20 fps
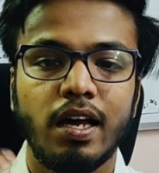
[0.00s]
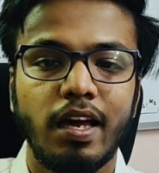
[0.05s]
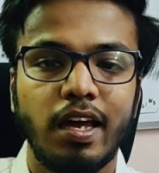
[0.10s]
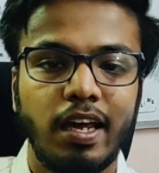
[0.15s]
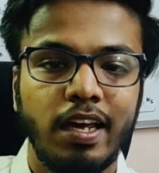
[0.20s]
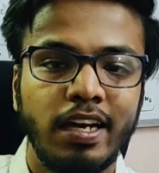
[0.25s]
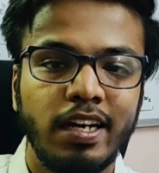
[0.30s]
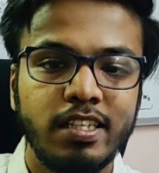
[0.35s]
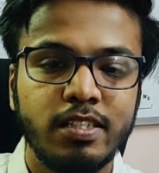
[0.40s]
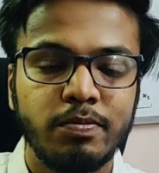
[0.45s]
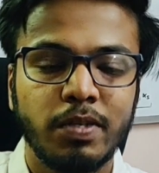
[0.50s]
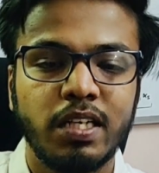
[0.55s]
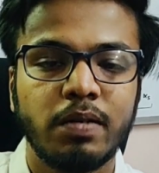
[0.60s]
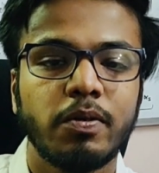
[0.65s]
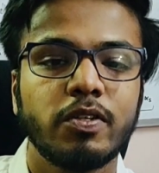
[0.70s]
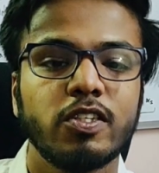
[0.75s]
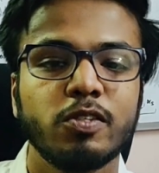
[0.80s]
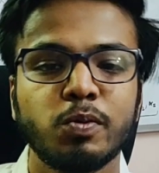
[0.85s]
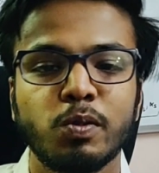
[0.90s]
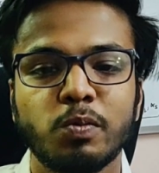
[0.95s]
Hey guys, my name is
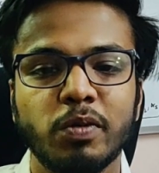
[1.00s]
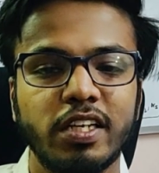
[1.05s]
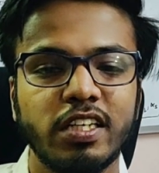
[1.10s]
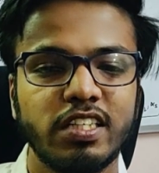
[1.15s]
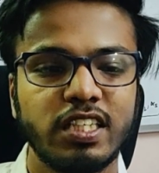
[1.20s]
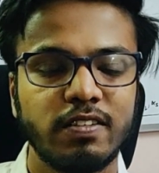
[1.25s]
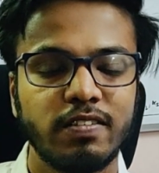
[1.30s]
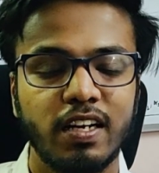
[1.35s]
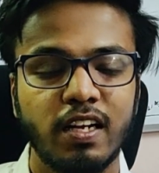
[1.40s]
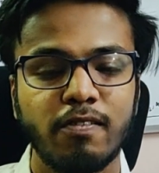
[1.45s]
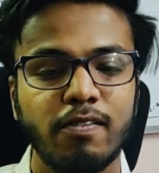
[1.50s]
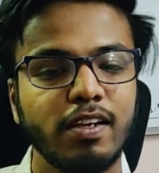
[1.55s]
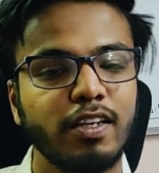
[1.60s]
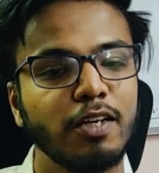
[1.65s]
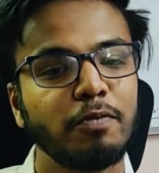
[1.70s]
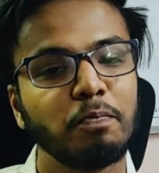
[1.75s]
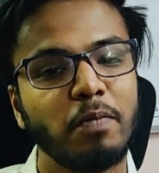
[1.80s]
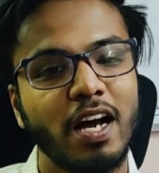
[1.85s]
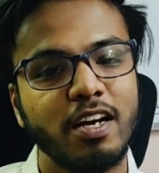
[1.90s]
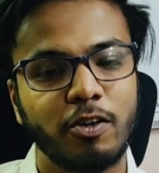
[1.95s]
Shubham Kejriwal.
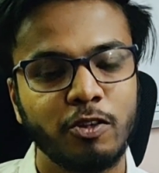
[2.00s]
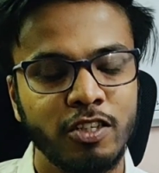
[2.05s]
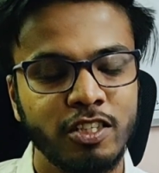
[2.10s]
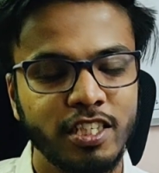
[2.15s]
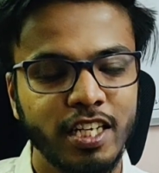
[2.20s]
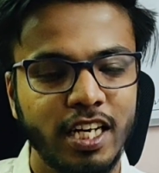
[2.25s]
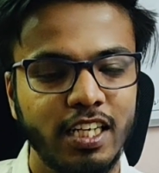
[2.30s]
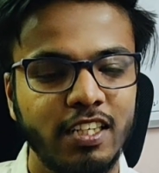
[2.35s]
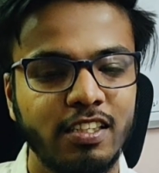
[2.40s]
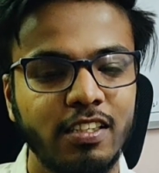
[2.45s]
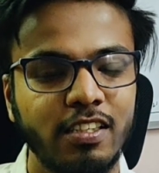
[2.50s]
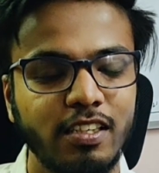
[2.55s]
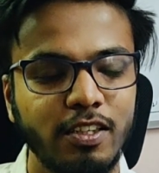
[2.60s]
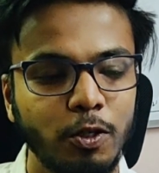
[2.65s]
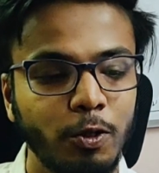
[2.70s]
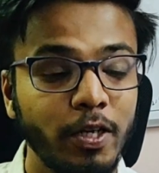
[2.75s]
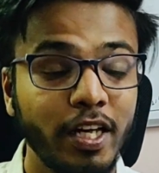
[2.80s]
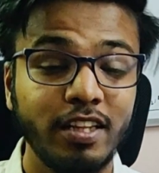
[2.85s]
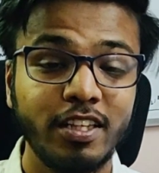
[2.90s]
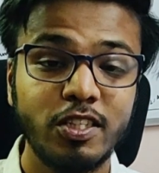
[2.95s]
Welcome back to the channel.
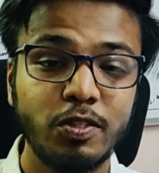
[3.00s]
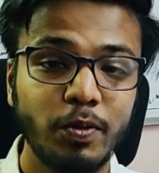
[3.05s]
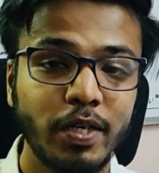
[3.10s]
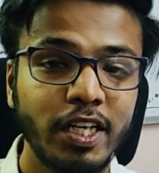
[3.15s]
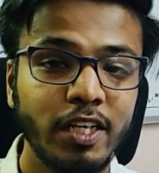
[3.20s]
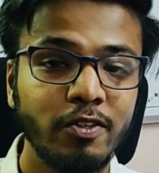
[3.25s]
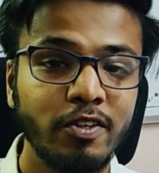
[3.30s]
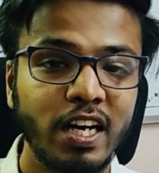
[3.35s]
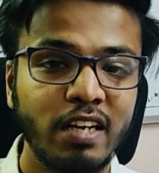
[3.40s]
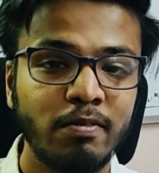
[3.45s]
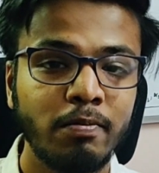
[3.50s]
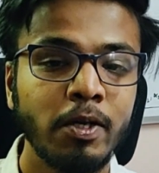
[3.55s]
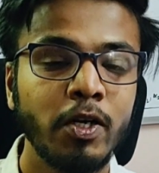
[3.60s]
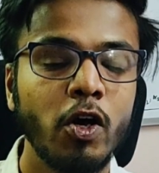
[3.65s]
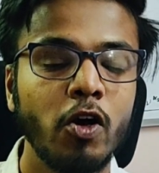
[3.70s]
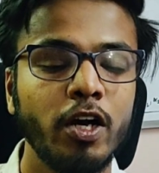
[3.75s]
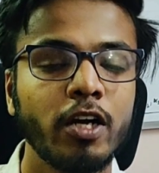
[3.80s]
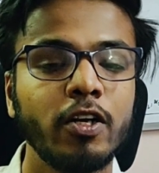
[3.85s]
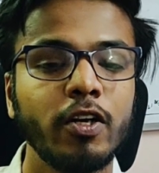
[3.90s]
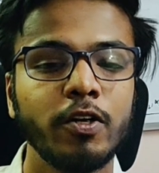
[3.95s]
Today in this video, I will be
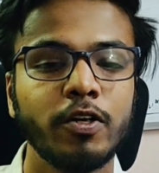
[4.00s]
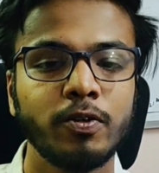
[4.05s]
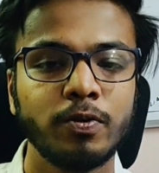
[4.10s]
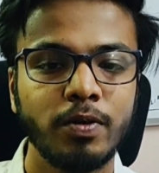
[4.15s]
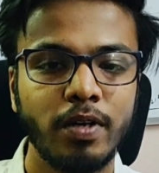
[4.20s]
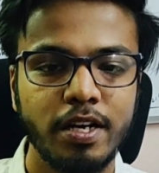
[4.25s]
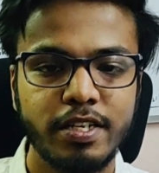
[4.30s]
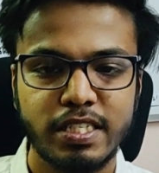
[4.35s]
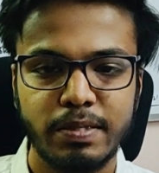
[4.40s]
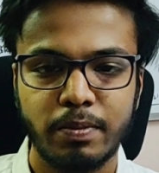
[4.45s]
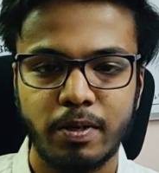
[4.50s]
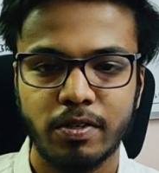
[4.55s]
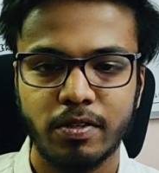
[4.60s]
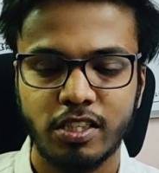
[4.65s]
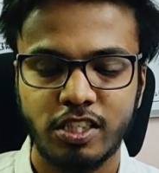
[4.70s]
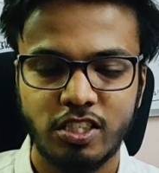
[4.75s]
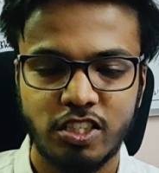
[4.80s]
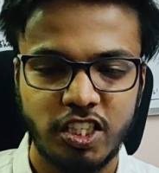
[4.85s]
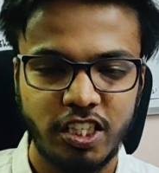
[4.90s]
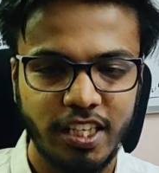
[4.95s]
talking to you guys about the
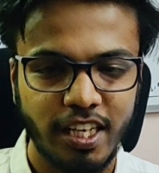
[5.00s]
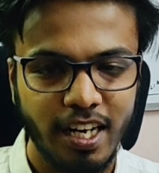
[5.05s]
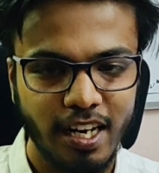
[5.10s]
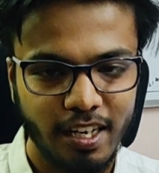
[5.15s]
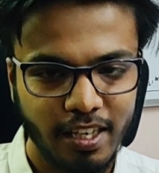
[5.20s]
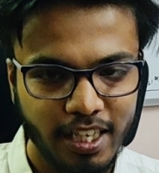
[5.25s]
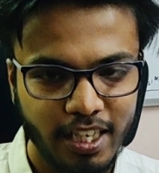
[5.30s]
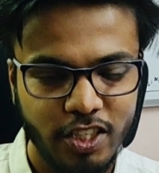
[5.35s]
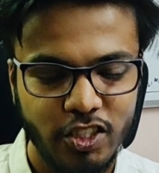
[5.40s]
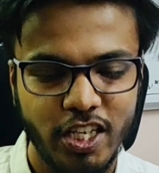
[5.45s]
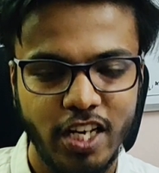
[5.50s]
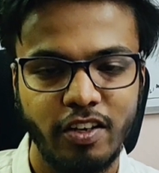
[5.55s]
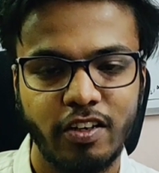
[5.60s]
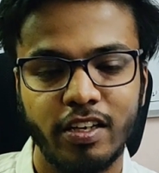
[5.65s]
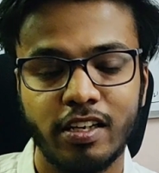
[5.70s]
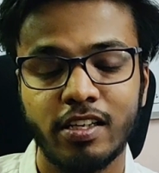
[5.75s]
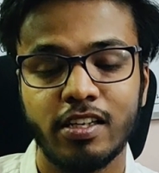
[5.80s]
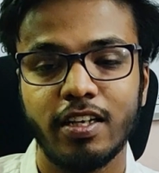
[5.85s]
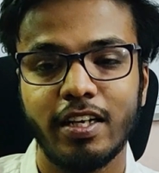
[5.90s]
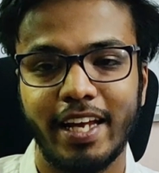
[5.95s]
GRE
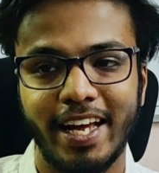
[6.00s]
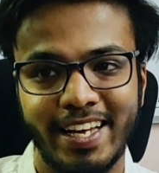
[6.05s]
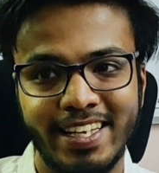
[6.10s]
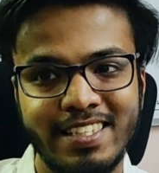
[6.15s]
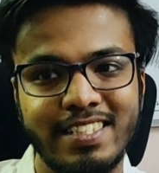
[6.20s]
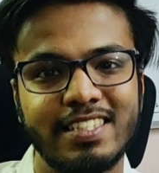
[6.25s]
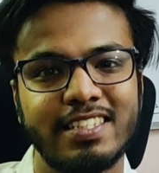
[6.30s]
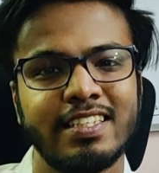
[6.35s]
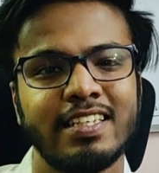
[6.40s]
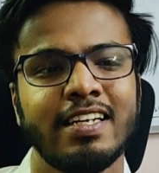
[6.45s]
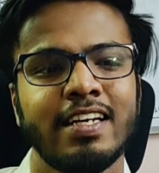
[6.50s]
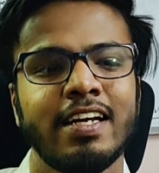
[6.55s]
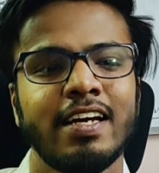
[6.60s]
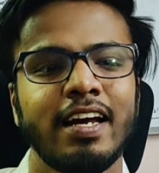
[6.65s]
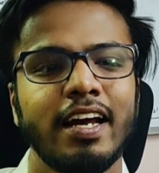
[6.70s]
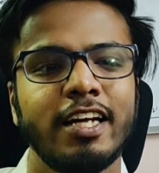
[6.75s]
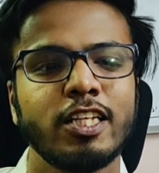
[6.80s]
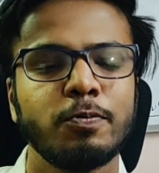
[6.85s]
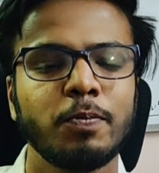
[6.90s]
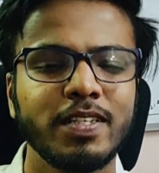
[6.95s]
General Test.
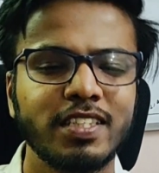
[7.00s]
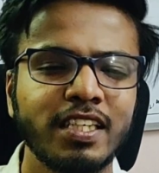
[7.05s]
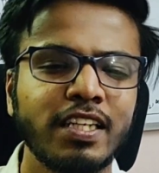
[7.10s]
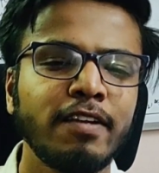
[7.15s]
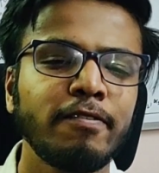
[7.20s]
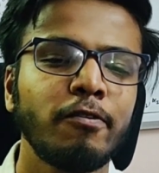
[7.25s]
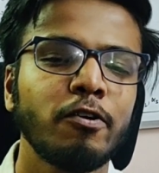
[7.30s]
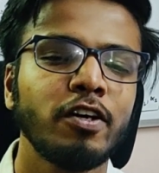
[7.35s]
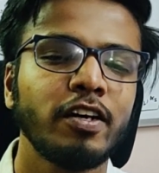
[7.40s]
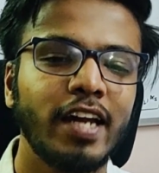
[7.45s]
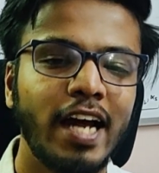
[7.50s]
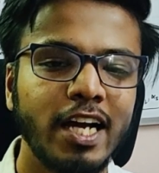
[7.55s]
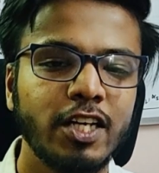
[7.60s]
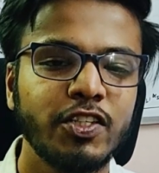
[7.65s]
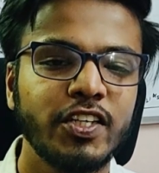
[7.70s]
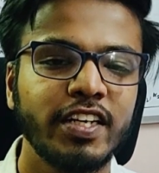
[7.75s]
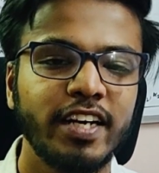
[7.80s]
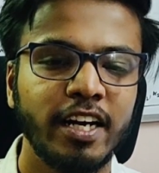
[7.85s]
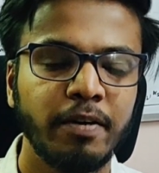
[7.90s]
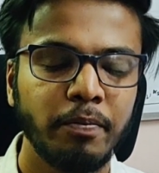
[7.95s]
It's basically for
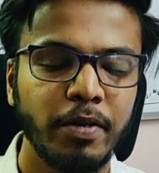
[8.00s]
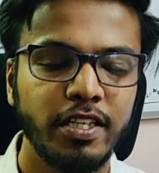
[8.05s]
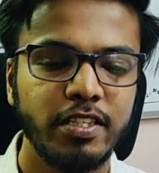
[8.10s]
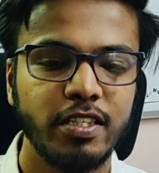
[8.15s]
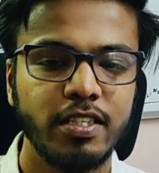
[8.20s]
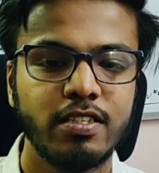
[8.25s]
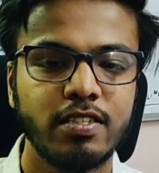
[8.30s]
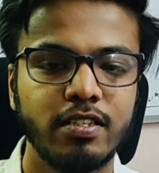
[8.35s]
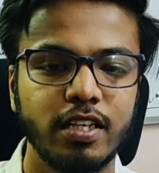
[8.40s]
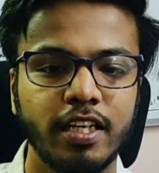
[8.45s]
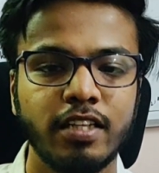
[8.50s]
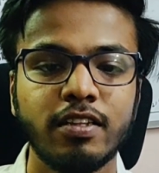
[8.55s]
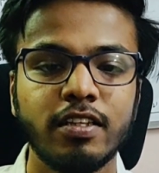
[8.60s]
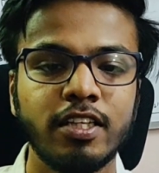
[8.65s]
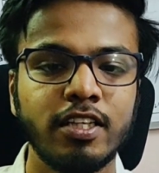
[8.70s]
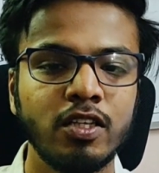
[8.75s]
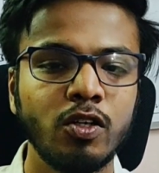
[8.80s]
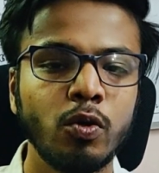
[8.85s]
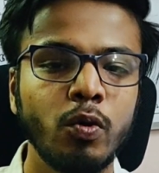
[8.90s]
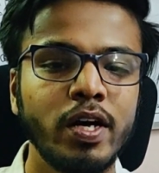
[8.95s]
graduate admissions in the
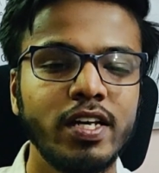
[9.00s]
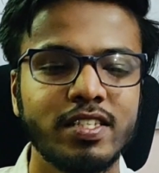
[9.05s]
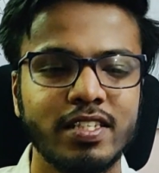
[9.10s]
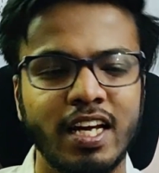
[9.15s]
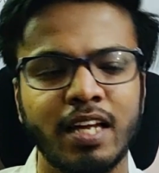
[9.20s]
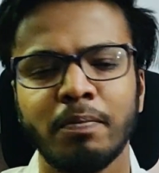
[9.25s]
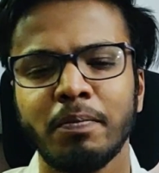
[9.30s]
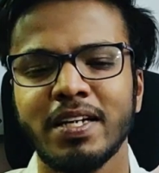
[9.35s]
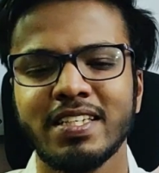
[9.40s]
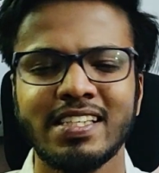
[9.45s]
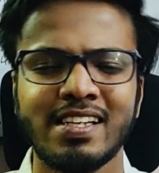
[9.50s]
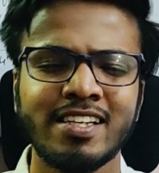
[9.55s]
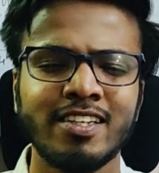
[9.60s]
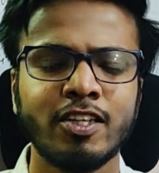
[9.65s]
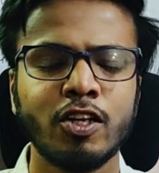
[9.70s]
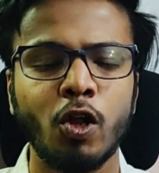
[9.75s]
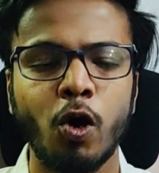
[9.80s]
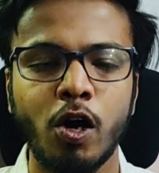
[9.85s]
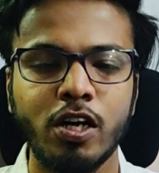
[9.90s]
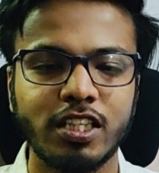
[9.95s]
US and basically the
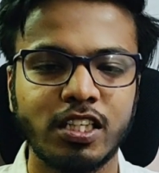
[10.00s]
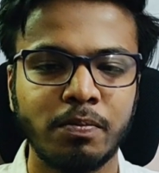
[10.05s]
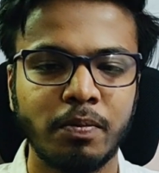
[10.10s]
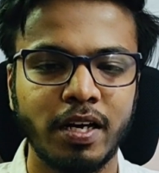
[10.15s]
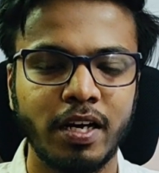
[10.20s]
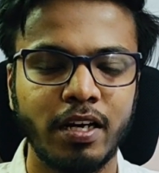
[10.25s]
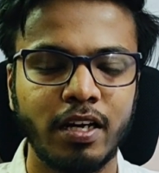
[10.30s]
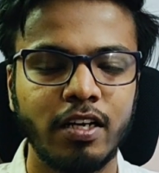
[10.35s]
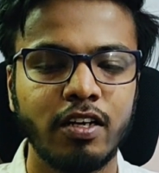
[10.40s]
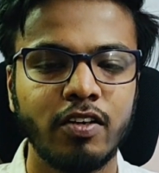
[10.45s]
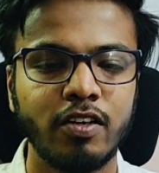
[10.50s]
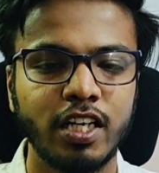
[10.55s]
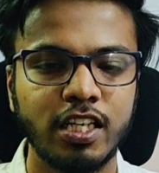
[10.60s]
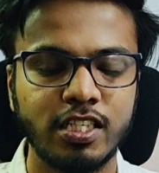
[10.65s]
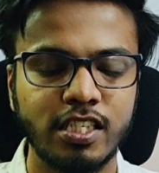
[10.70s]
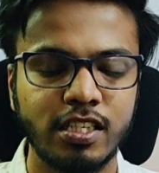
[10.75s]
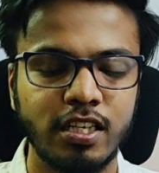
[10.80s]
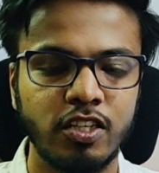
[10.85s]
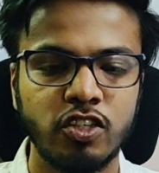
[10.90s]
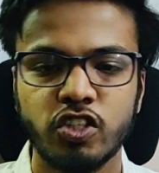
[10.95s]
North American
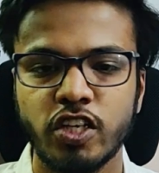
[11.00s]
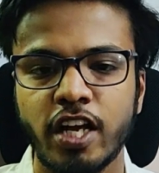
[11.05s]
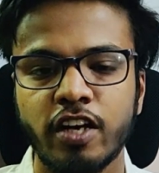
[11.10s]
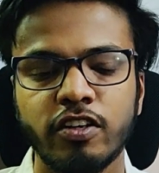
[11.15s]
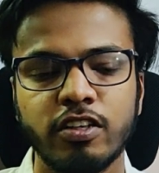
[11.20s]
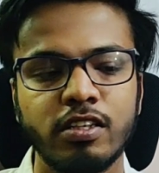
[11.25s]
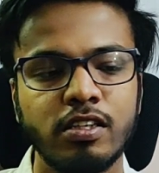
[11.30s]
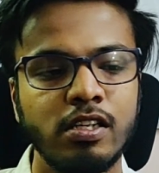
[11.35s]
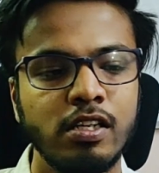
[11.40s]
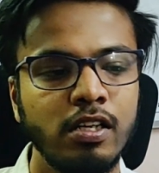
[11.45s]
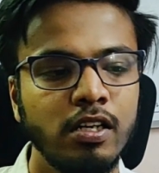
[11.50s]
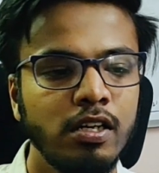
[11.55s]
region in general.